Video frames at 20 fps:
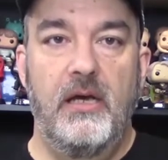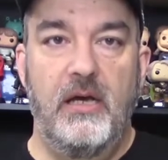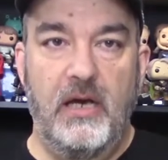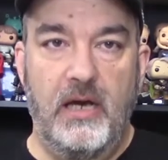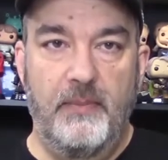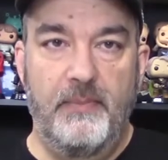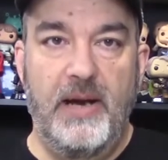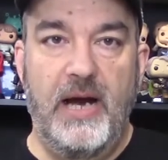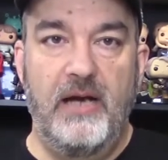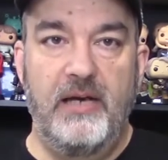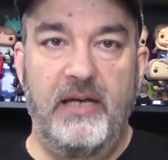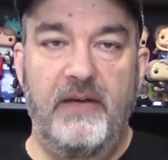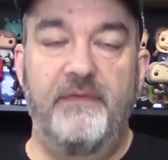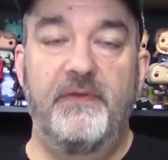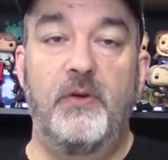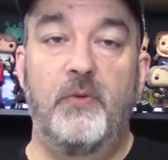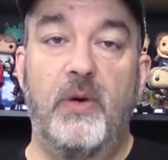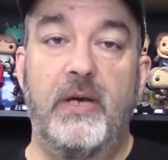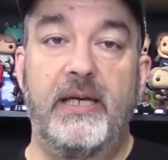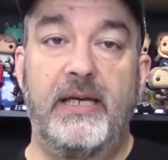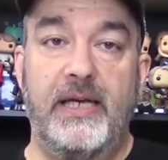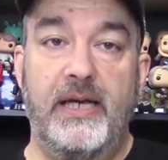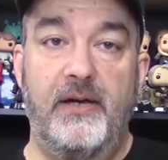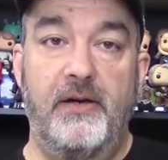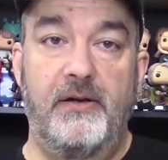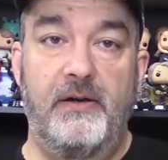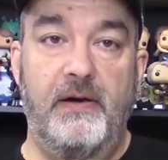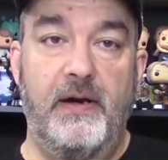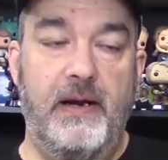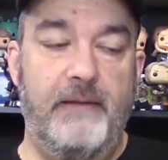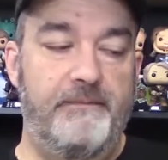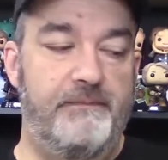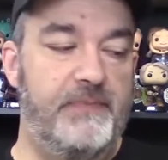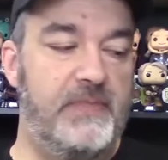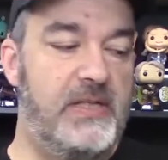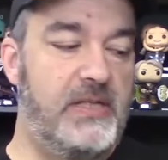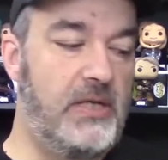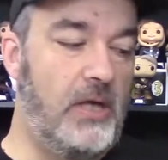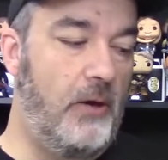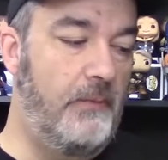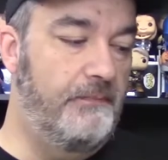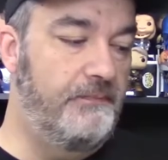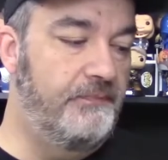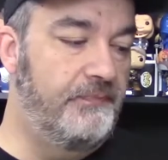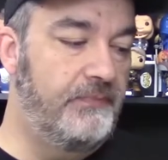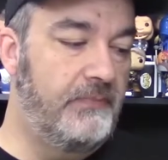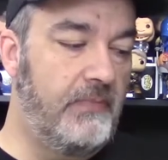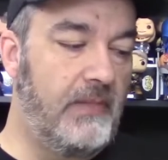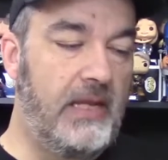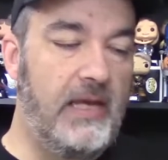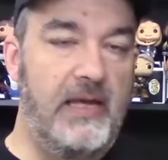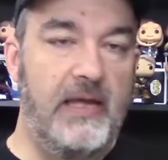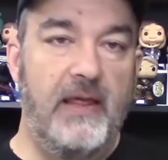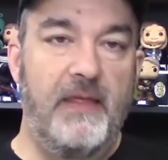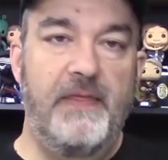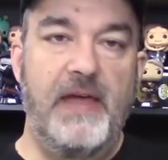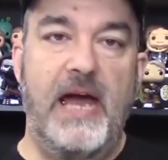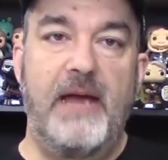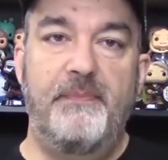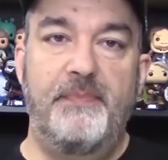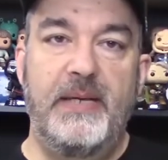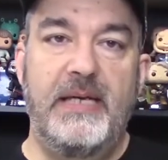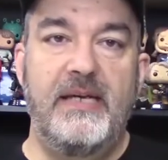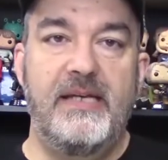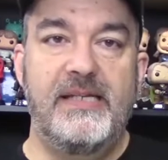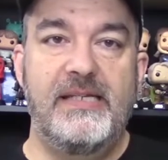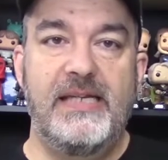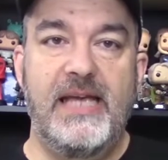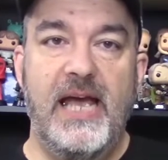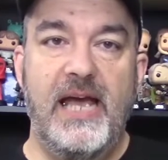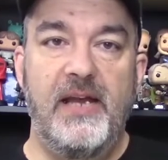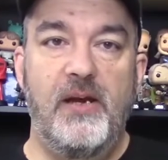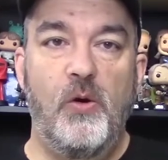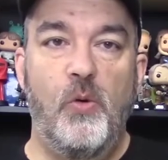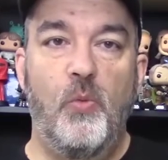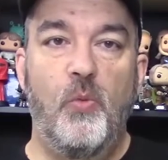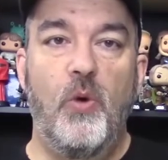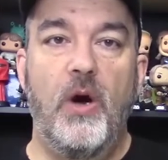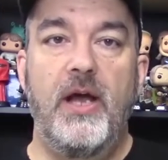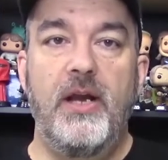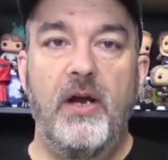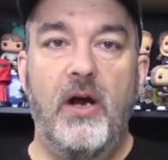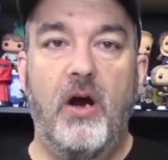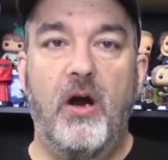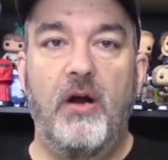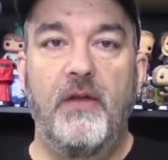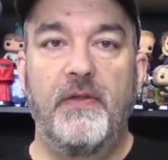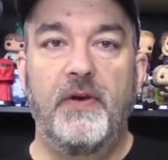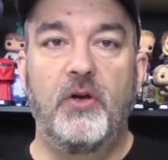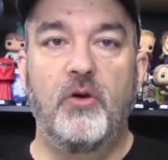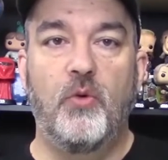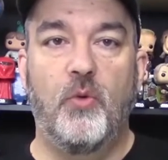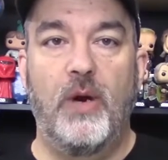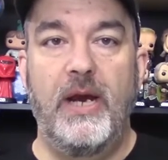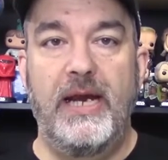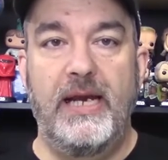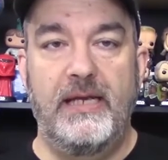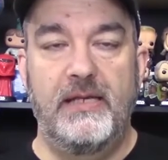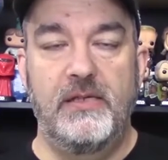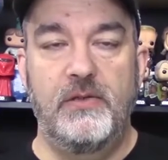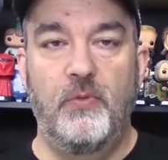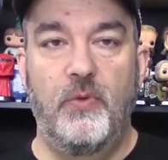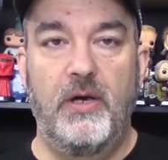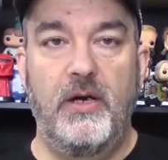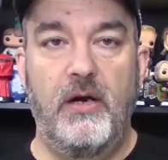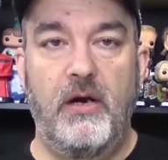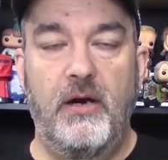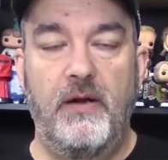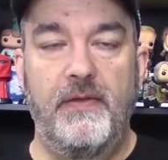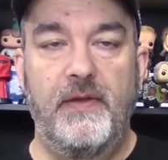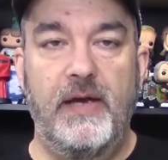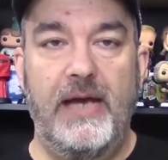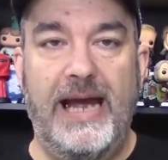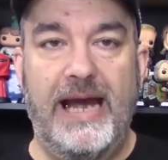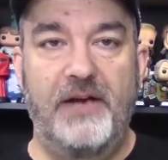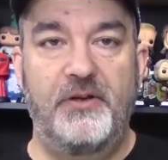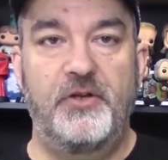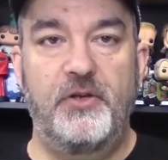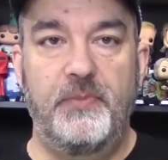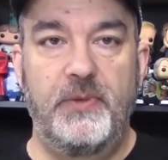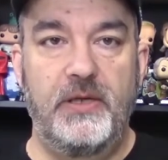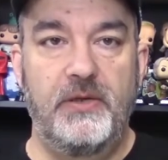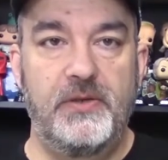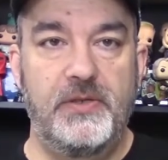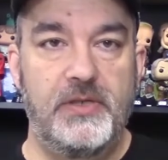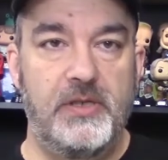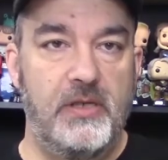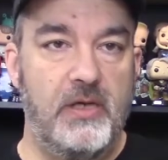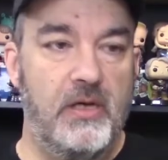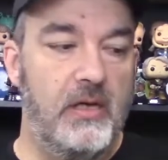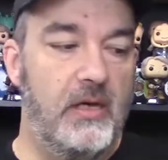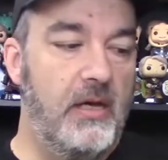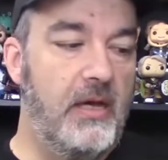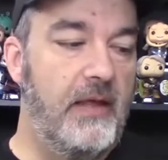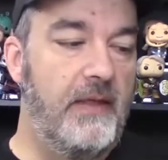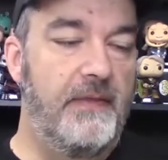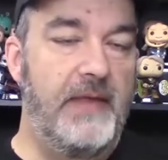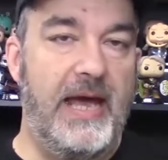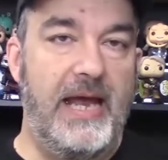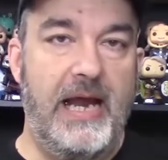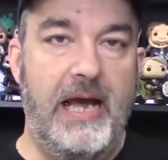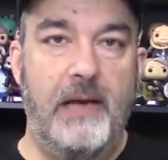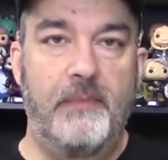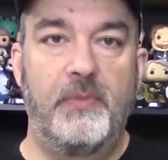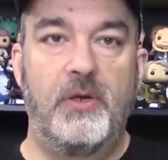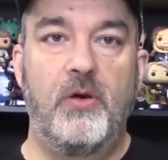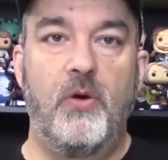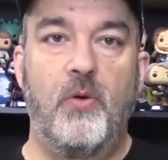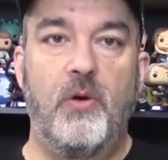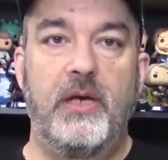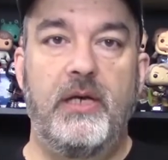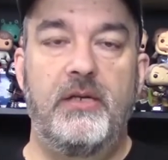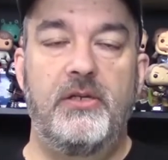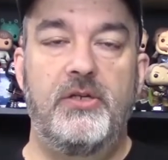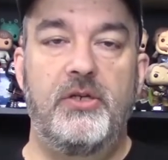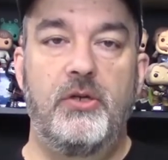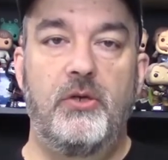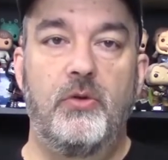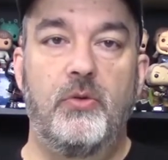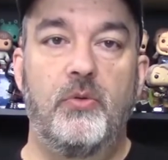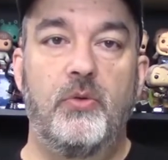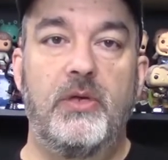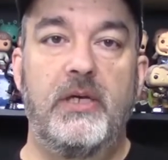about if you want to get it or not. So, that being said, what are the grades? What are the attributes that I'm going to